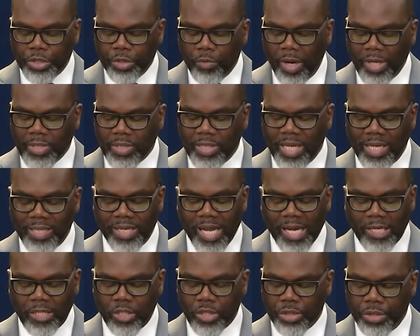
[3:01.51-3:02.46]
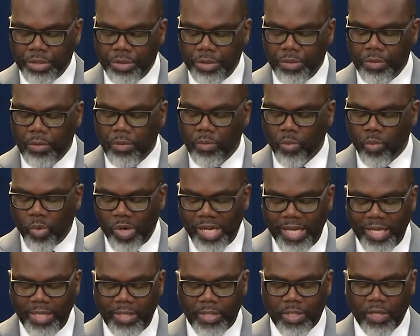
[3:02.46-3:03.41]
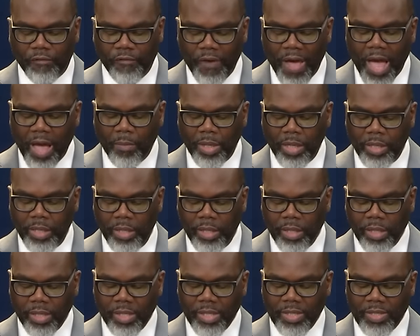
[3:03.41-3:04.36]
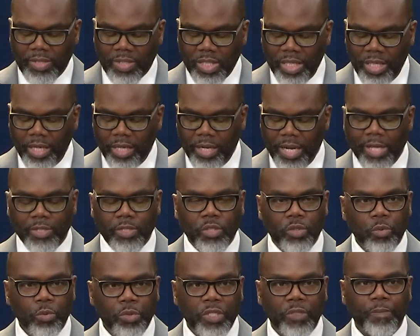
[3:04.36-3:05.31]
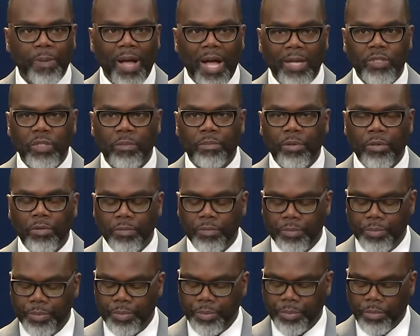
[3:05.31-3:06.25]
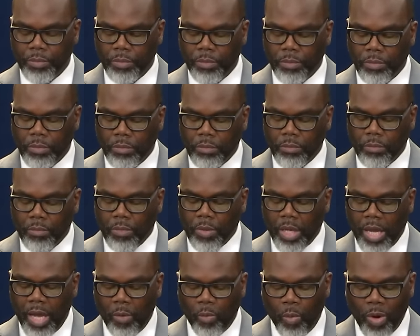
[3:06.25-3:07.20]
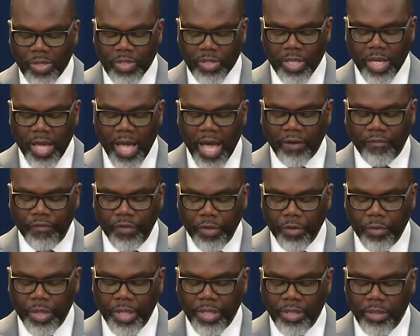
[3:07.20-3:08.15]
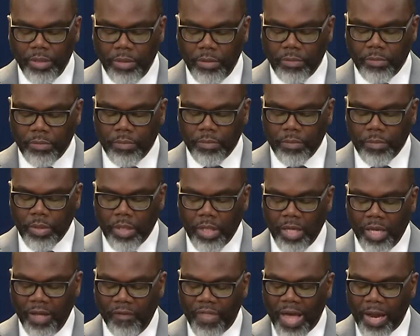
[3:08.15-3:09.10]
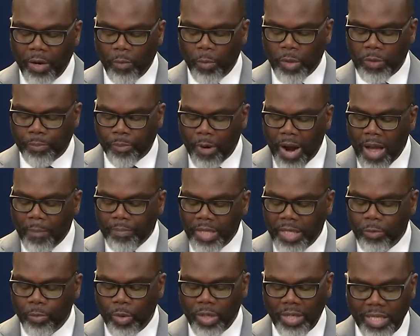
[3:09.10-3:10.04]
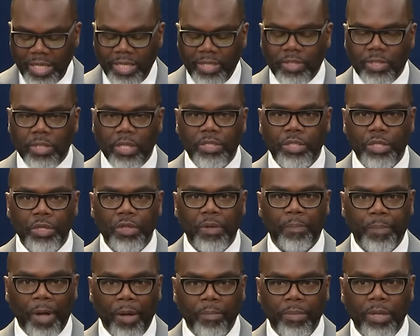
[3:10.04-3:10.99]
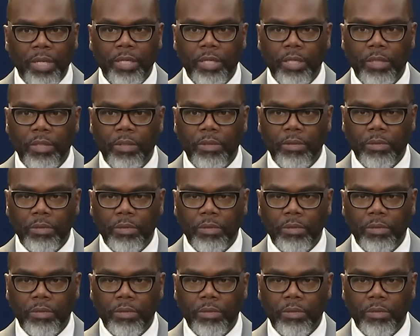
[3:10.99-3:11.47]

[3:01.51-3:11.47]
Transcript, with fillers: to us that Dexter Reed's family see it as soon as possible. And once they had viewed it, and that it was promptly released to the public.